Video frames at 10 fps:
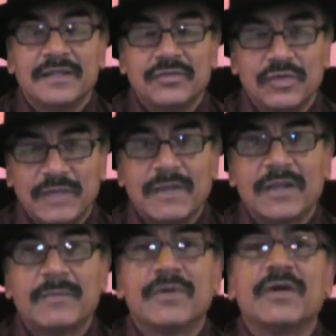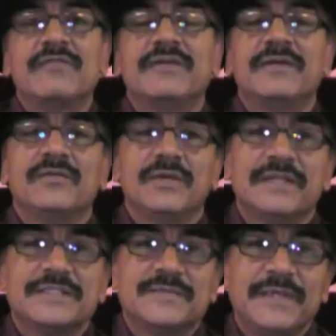to have a cup of coffee with
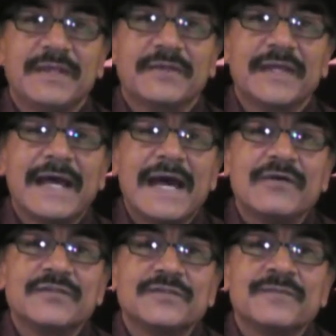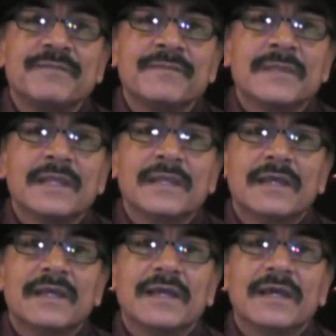the Speaker of the House.
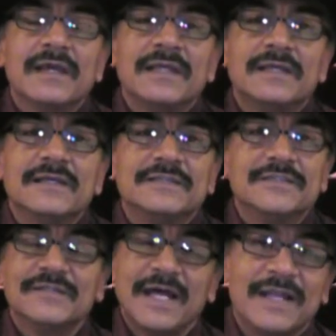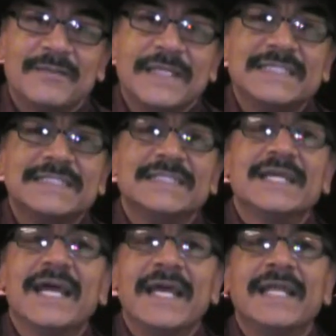And it's not that amazing.
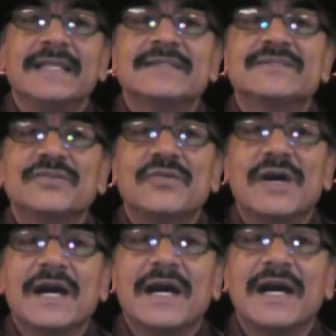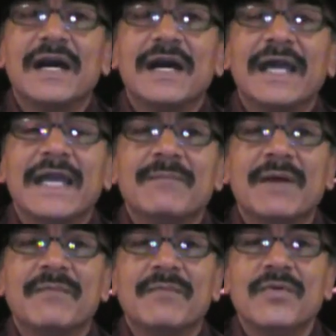And so in
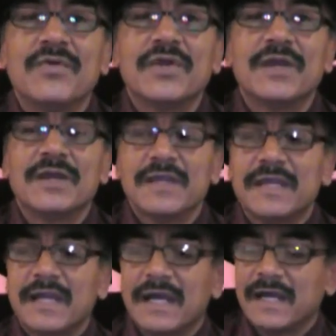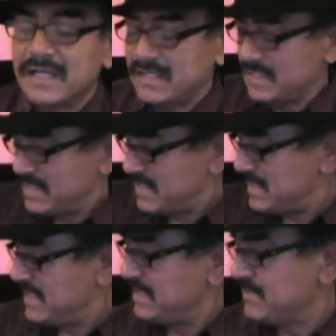my book, and
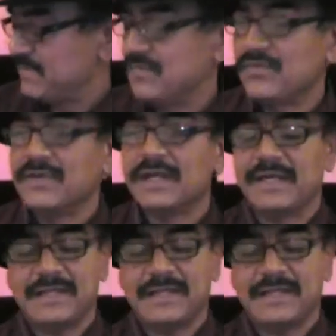here in my book,